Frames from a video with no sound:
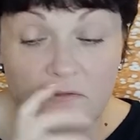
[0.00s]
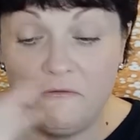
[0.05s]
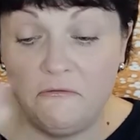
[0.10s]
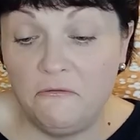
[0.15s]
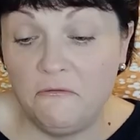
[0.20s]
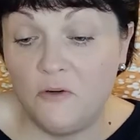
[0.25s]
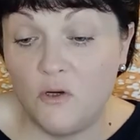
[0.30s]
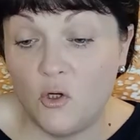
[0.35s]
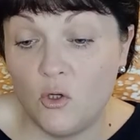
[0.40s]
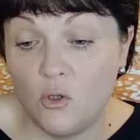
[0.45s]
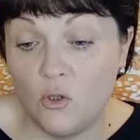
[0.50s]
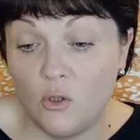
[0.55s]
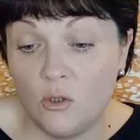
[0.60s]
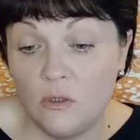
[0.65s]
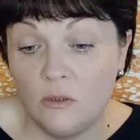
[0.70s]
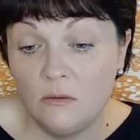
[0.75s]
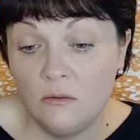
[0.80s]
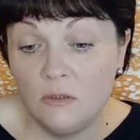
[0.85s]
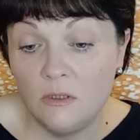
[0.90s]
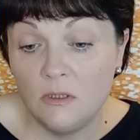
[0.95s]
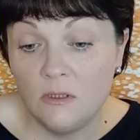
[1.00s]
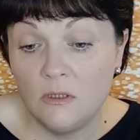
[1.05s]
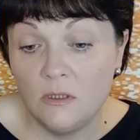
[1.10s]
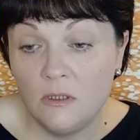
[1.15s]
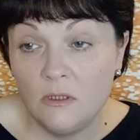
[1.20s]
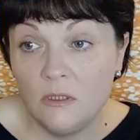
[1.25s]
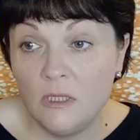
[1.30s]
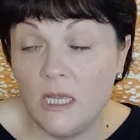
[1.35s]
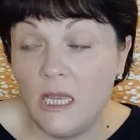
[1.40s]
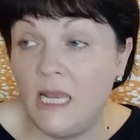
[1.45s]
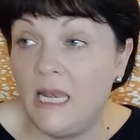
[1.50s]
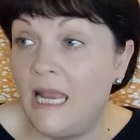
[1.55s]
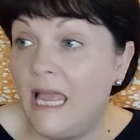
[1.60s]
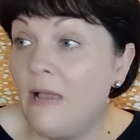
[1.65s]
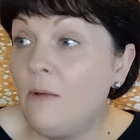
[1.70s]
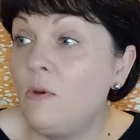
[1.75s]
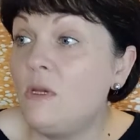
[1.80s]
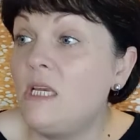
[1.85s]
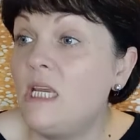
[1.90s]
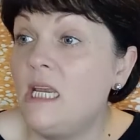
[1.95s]
for
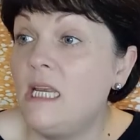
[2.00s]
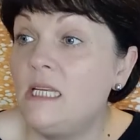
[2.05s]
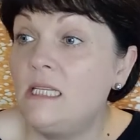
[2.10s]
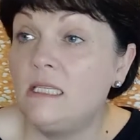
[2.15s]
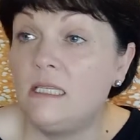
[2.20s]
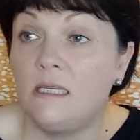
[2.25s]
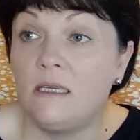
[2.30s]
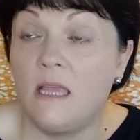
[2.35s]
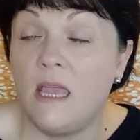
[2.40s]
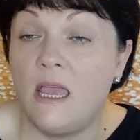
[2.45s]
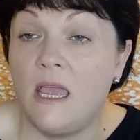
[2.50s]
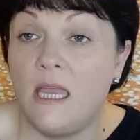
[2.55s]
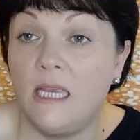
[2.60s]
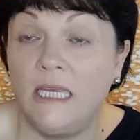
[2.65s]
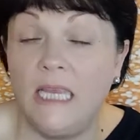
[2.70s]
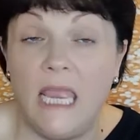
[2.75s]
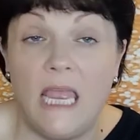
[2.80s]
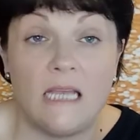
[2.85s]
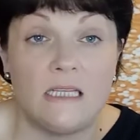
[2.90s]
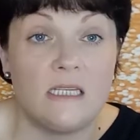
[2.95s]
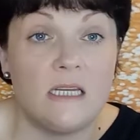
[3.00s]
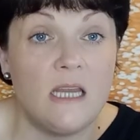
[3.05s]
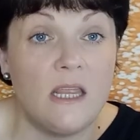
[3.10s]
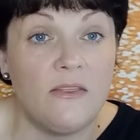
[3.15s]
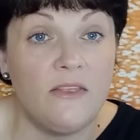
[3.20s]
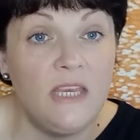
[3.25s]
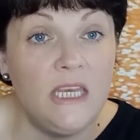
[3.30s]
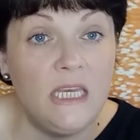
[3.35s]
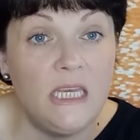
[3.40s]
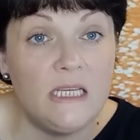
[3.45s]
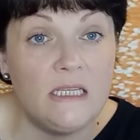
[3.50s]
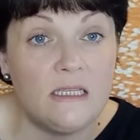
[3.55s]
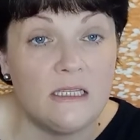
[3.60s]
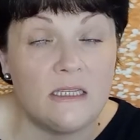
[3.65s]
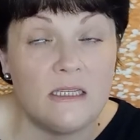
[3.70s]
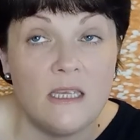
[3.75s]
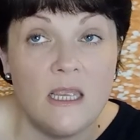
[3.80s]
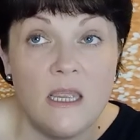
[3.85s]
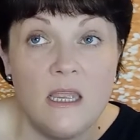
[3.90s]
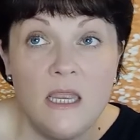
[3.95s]
allowing his cat, and I think it's
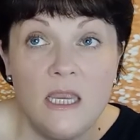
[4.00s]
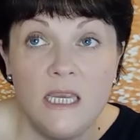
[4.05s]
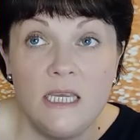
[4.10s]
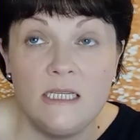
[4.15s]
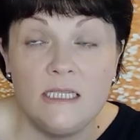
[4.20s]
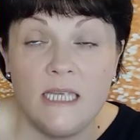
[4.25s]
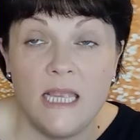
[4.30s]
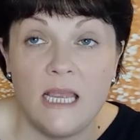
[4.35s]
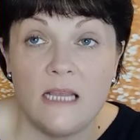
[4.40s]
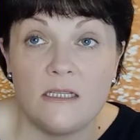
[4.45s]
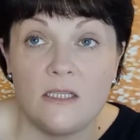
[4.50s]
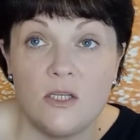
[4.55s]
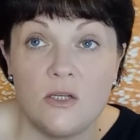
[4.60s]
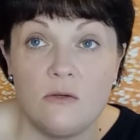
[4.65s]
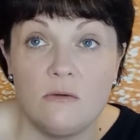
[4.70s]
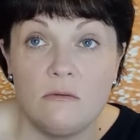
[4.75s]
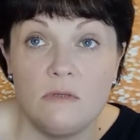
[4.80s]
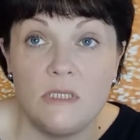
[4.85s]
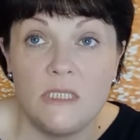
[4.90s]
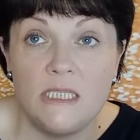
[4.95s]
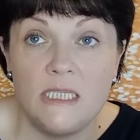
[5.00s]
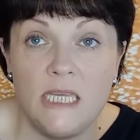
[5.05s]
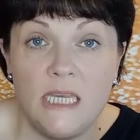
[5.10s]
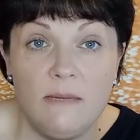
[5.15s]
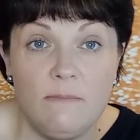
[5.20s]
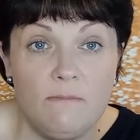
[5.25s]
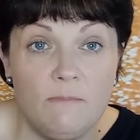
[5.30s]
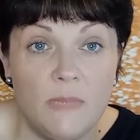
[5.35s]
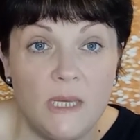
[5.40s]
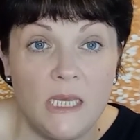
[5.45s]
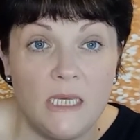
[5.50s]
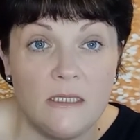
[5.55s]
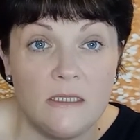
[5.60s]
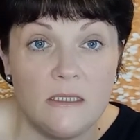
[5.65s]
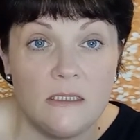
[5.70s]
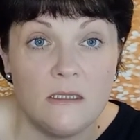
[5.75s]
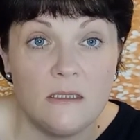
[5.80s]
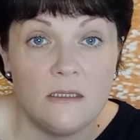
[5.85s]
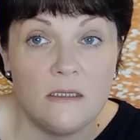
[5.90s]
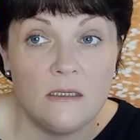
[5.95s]
His cat's called
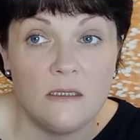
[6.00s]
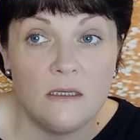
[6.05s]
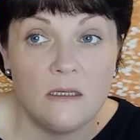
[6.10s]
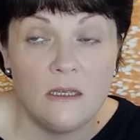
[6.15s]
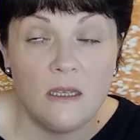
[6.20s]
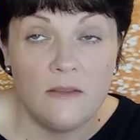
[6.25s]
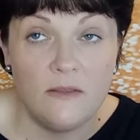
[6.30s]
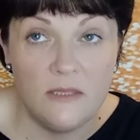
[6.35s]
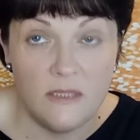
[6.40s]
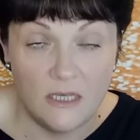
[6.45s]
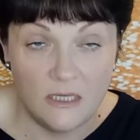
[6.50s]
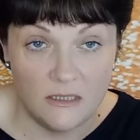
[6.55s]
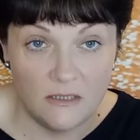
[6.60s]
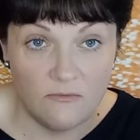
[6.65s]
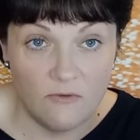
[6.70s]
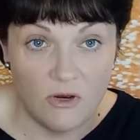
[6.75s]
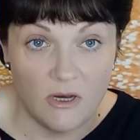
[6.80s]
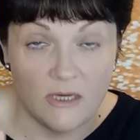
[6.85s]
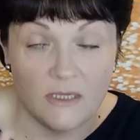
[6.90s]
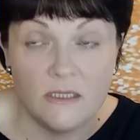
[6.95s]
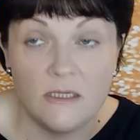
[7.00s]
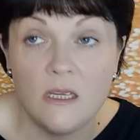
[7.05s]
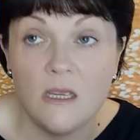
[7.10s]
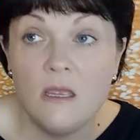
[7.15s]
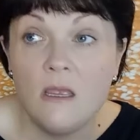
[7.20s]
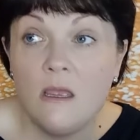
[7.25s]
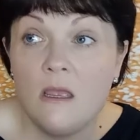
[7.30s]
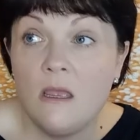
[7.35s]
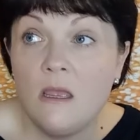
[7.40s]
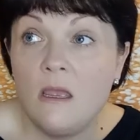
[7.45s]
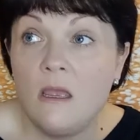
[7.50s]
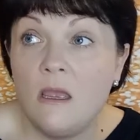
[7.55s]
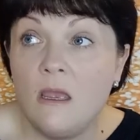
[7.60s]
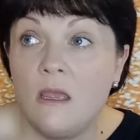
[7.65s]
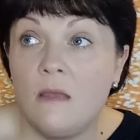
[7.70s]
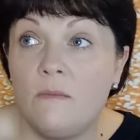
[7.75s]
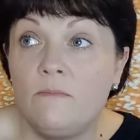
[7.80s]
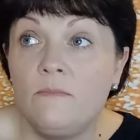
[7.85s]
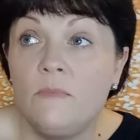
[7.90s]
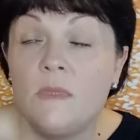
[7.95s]
Timbit. I think that's right.
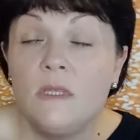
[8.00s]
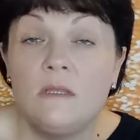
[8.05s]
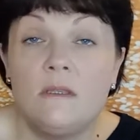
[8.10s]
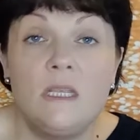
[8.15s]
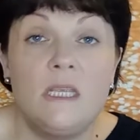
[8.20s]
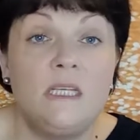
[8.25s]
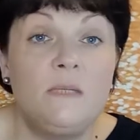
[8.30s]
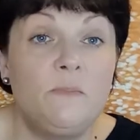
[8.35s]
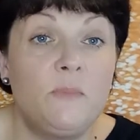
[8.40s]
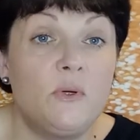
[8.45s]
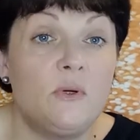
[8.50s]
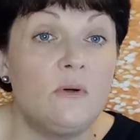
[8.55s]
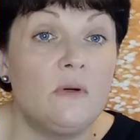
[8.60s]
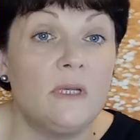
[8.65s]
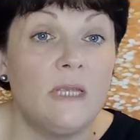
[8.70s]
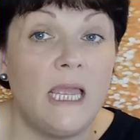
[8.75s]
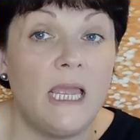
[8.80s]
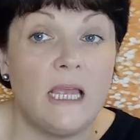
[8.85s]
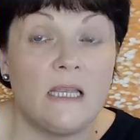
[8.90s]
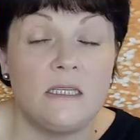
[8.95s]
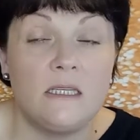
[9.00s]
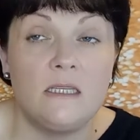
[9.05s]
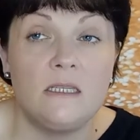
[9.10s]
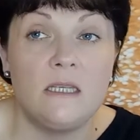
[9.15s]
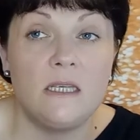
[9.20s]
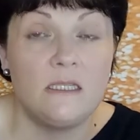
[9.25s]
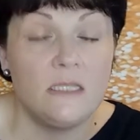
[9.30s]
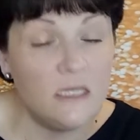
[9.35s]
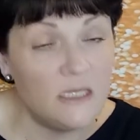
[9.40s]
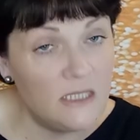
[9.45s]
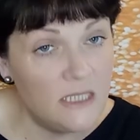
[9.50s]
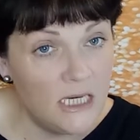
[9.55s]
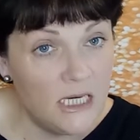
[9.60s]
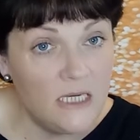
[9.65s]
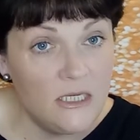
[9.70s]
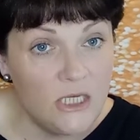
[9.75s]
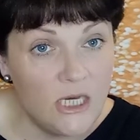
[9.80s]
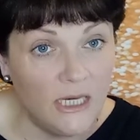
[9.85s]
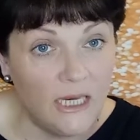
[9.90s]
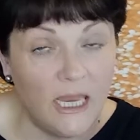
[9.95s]
This poor cat, it's a
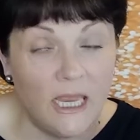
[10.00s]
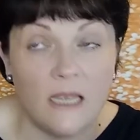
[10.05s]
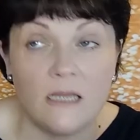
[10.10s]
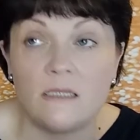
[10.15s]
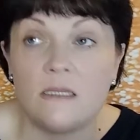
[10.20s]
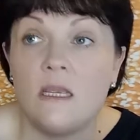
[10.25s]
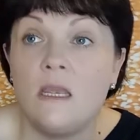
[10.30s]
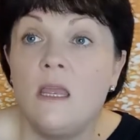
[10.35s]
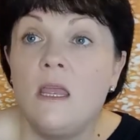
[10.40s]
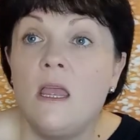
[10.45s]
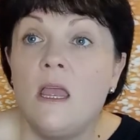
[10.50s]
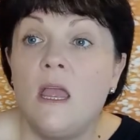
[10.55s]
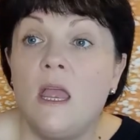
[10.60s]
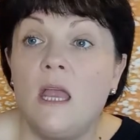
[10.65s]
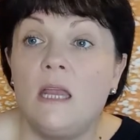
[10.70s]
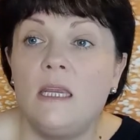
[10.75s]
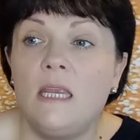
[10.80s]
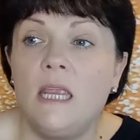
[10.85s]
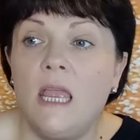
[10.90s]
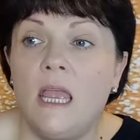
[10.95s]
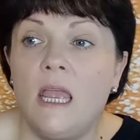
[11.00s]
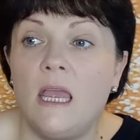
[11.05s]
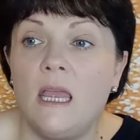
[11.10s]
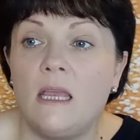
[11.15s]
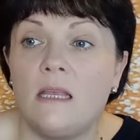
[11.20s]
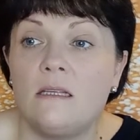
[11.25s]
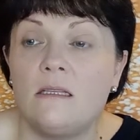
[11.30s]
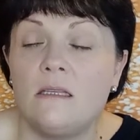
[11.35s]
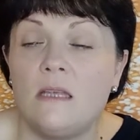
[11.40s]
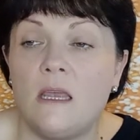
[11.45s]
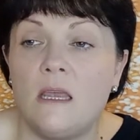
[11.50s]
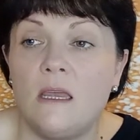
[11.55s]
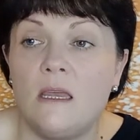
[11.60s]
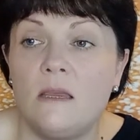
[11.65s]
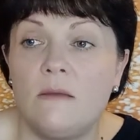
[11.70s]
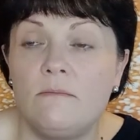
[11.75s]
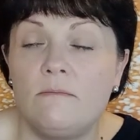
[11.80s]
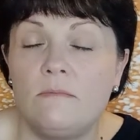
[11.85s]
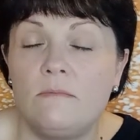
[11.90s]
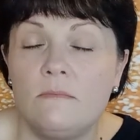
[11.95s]
senior cat, and it has,
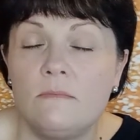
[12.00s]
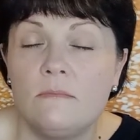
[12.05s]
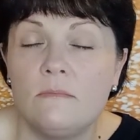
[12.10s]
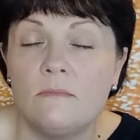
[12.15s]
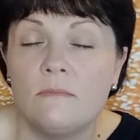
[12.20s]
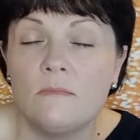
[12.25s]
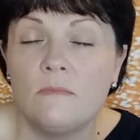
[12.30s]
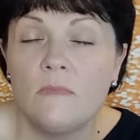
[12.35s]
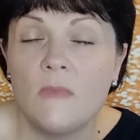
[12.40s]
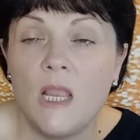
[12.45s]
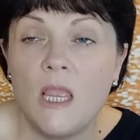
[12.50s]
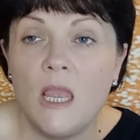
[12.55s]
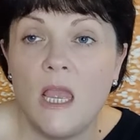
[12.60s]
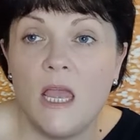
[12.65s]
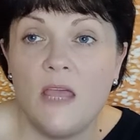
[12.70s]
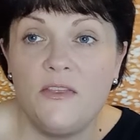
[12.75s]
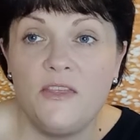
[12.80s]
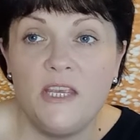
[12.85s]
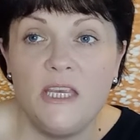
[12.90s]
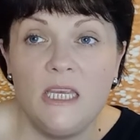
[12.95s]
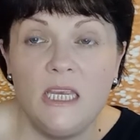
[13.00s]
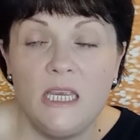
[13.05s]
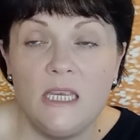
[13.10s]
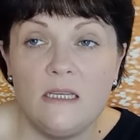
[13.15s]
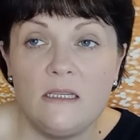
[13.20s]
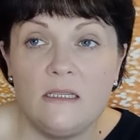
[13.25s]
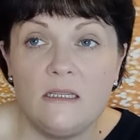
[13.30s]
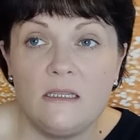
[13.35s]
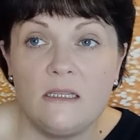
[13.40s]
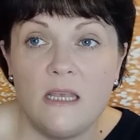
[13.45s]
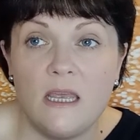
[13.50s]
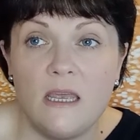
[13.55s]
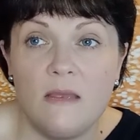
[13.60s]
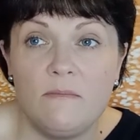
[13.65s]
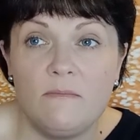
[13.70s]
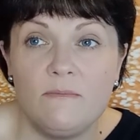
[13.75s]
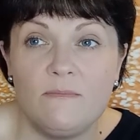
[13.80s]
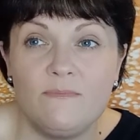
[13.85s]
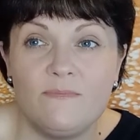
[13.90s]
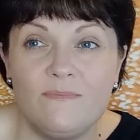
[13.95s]
I think it's,
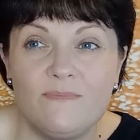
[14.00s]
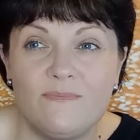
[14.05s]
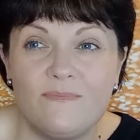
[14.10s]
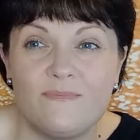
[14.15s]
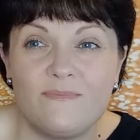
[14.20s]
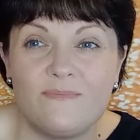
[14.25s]
you